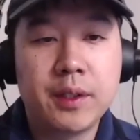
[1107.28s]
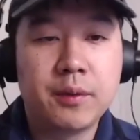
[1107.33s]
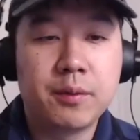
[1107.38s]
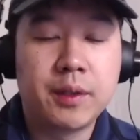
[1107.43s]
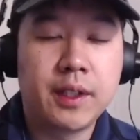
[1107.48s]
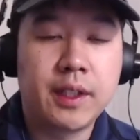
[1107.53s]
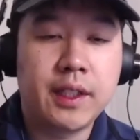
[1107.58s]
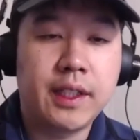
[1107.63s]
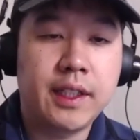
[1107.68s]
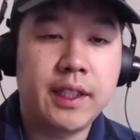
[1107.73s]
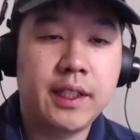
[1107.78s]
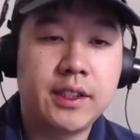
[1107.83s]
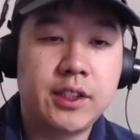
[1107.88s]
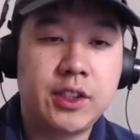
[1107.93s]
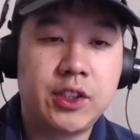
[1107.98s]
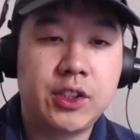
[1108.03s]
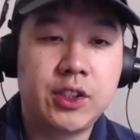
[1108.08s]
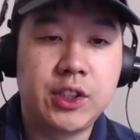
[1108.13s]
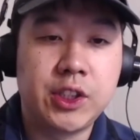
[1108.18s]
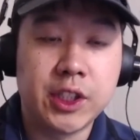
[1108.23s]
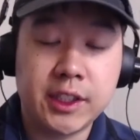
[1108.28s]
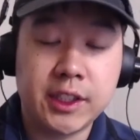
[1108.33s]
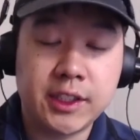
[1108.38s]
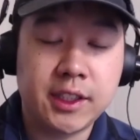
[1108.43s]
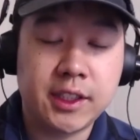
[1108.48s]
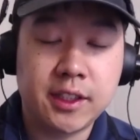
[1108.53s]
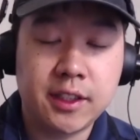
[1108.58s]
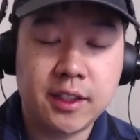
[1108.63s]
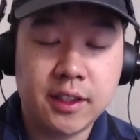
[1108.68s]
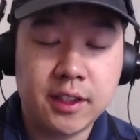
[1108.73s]
really
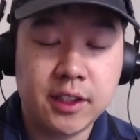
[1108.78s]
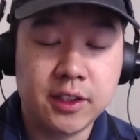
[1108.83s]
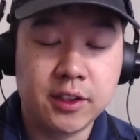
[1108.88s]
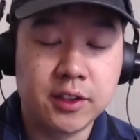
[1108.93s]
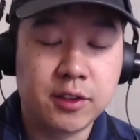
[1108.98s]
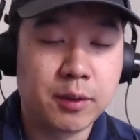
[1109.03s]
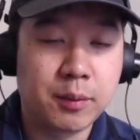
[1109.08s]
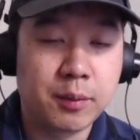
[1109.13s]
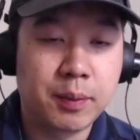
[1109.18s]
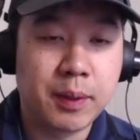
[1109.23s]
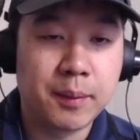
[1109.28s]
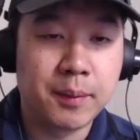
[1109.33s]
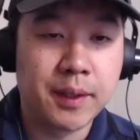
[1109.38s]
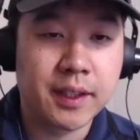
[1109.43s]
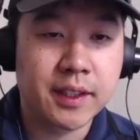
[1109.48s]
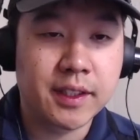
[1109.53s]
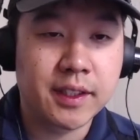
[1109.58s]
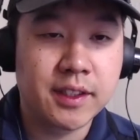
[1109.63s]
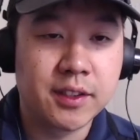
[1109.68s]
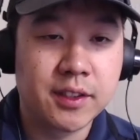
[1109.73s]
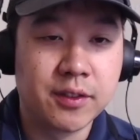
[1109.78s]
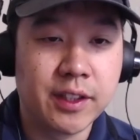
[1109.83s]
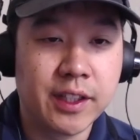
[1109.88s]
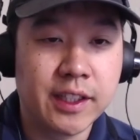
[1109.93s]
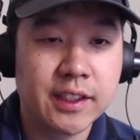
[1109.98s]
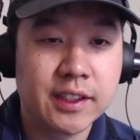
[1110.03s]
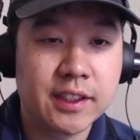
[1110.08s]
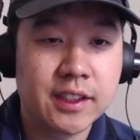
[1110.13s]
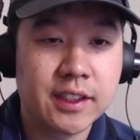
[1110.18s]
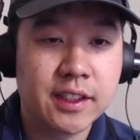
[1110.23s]
just use Republic to
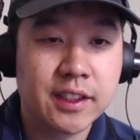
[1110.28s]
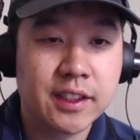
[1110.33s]
raise,